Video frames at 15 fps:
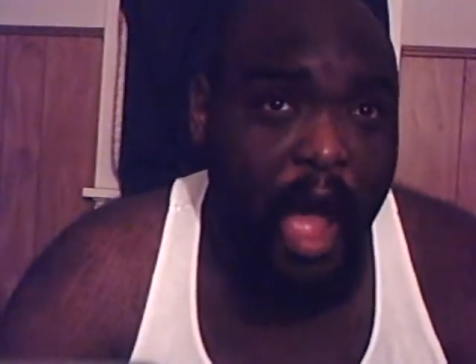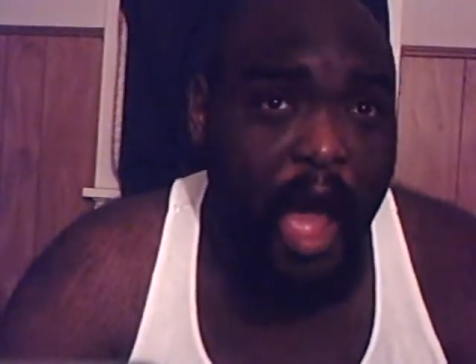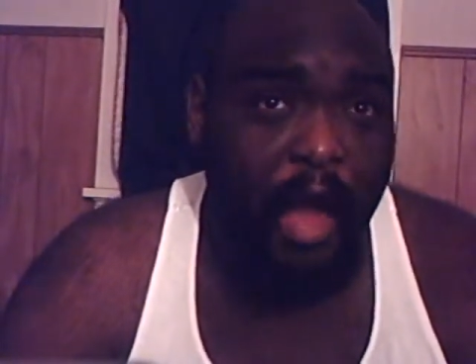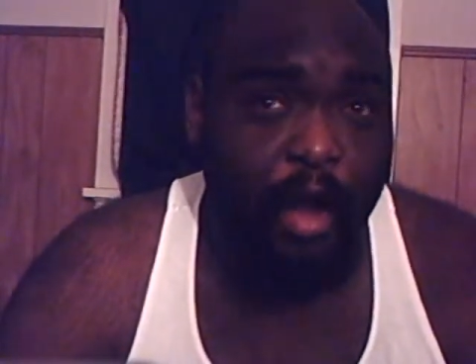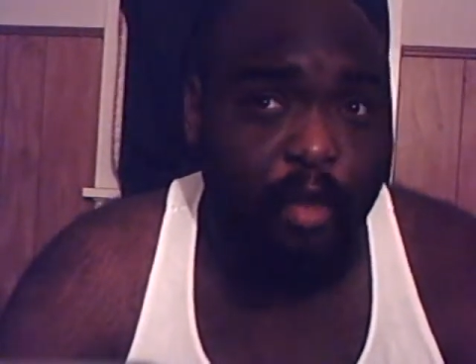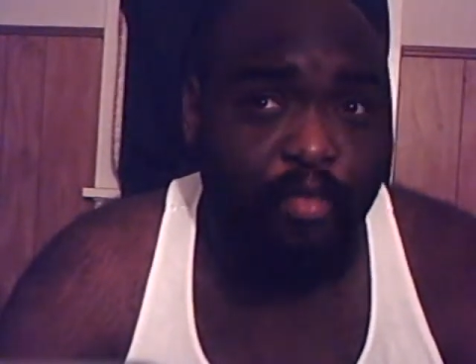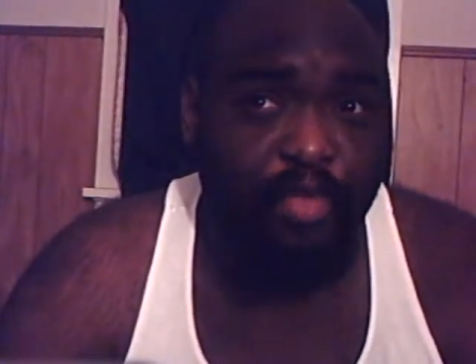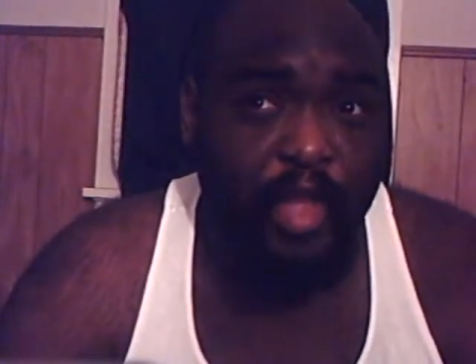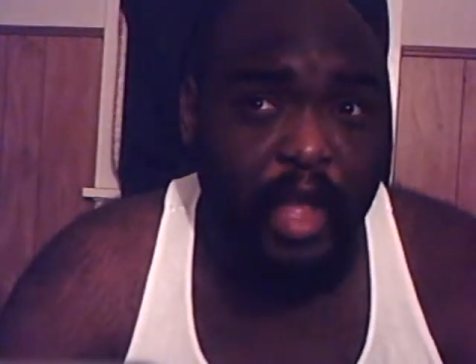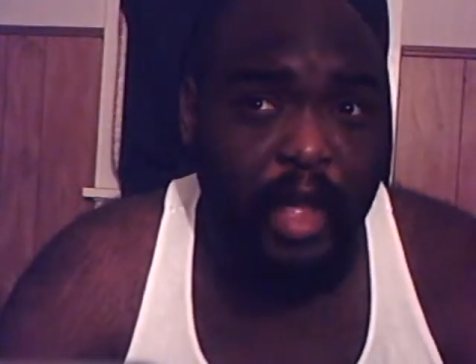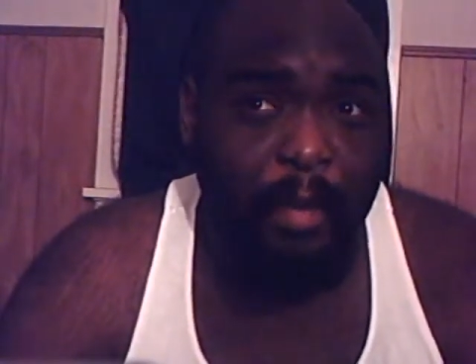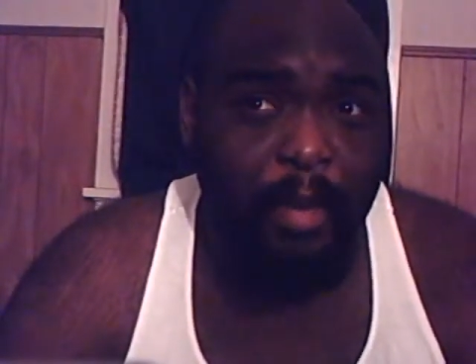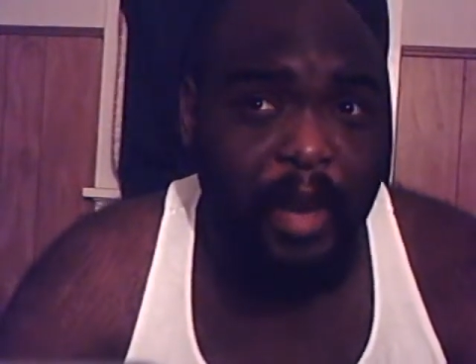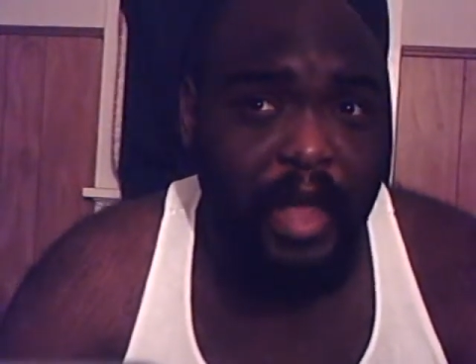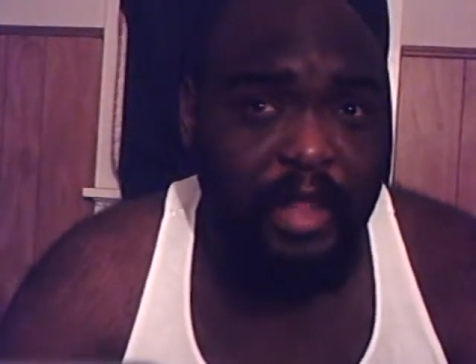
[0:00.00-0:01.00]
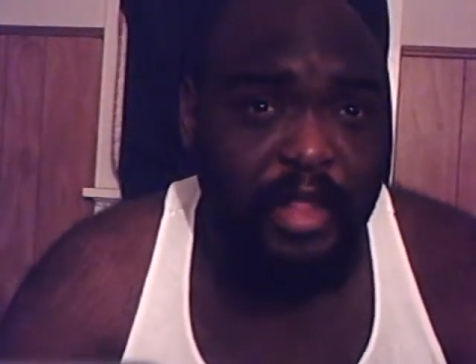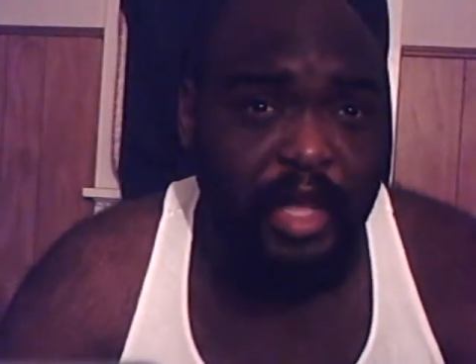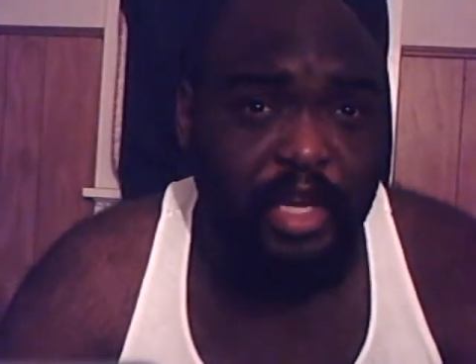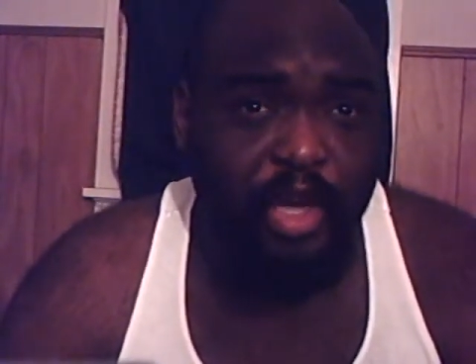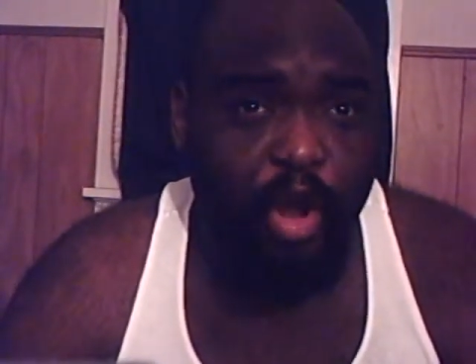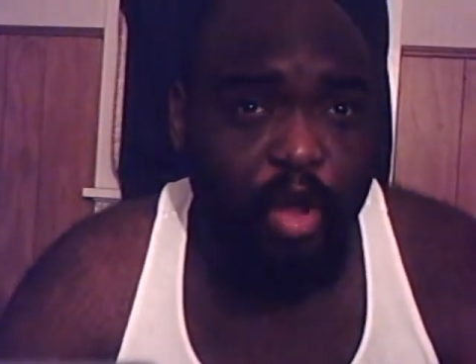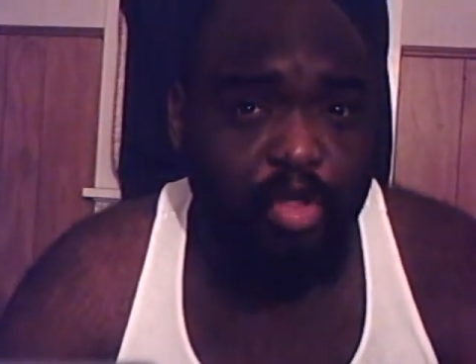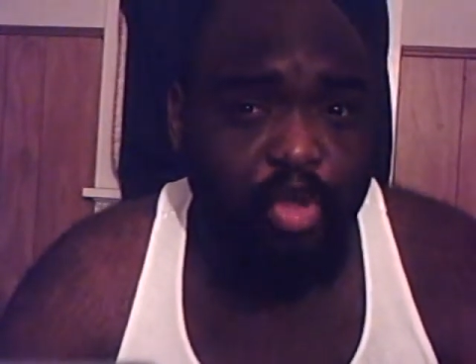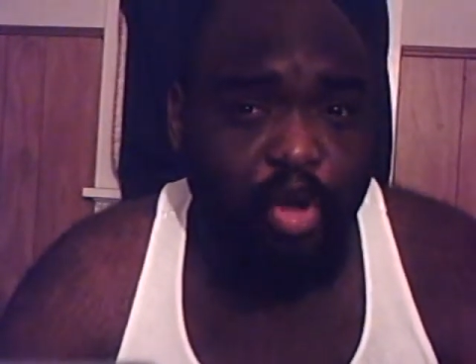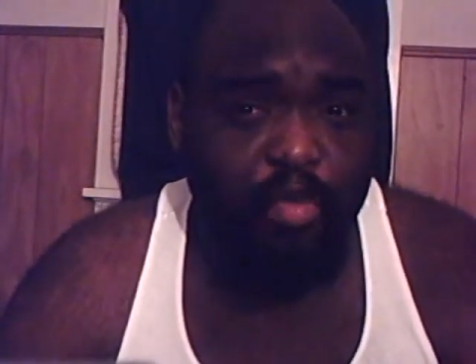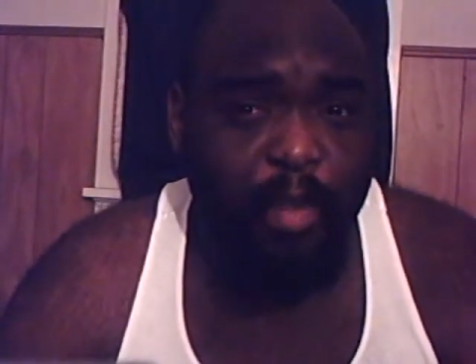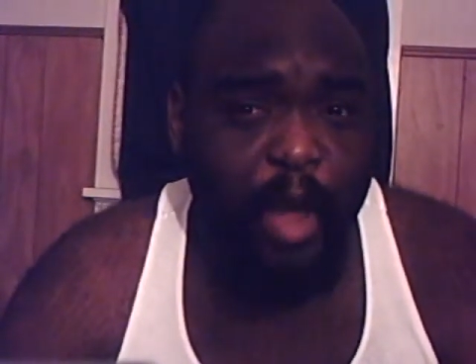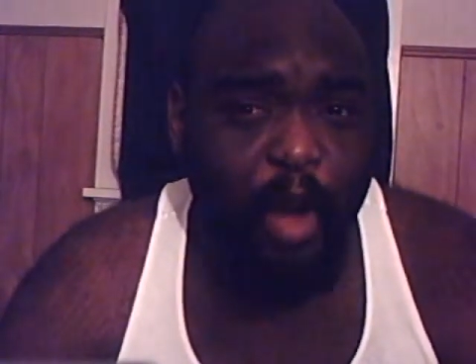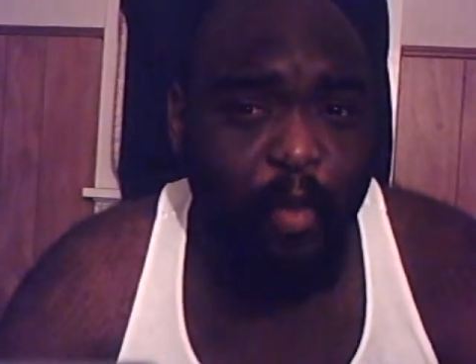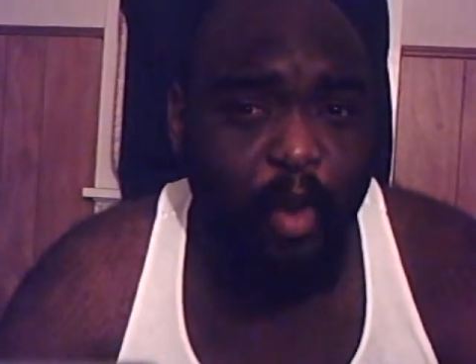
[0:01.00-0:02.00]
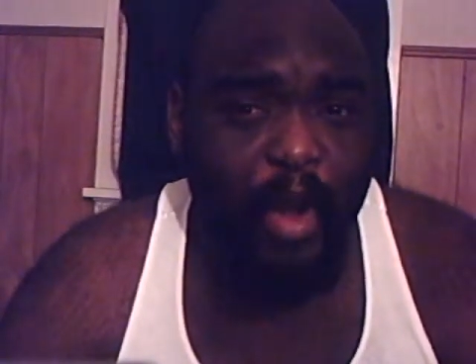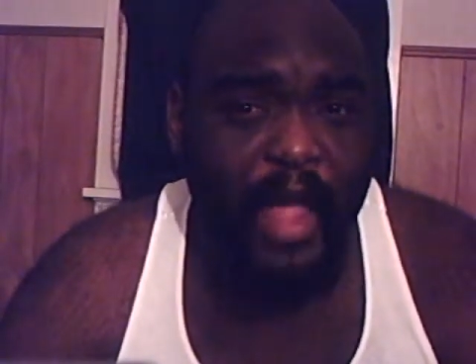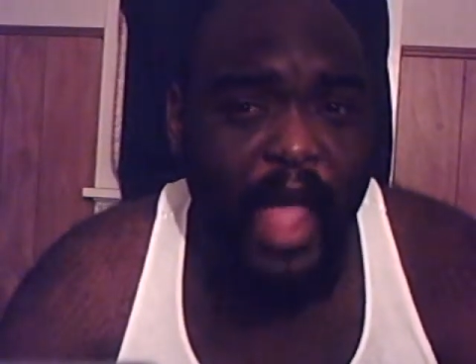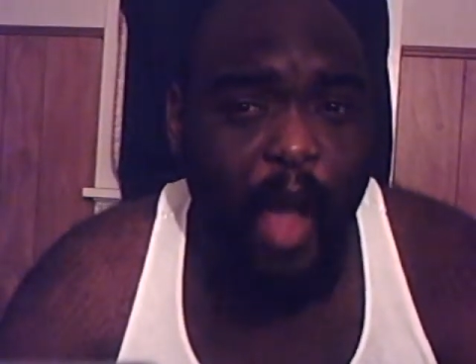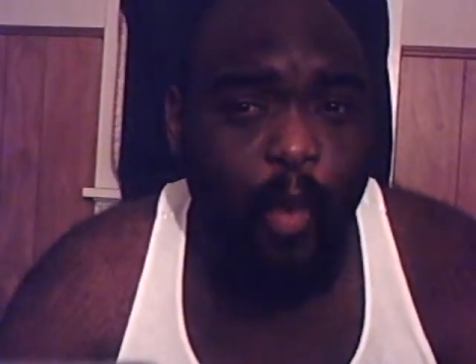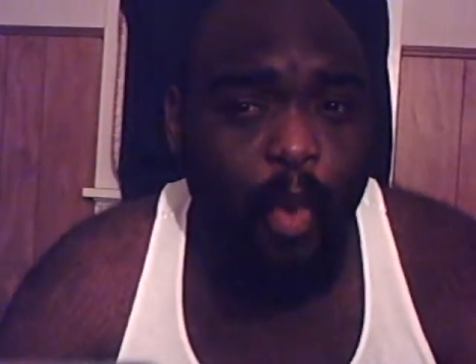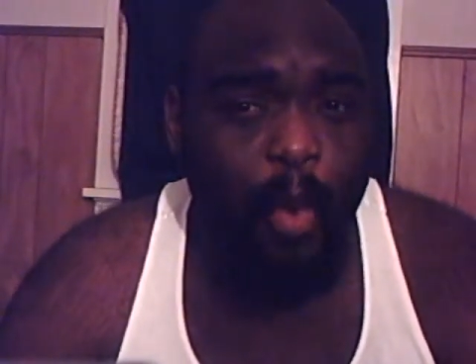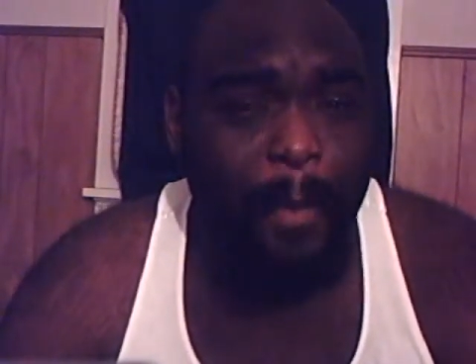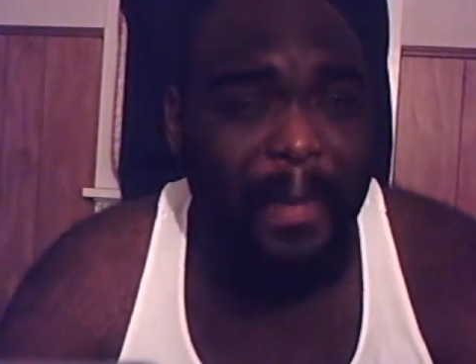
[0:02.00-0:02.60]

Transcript: I don't think PlayStation All Stars Battle Royale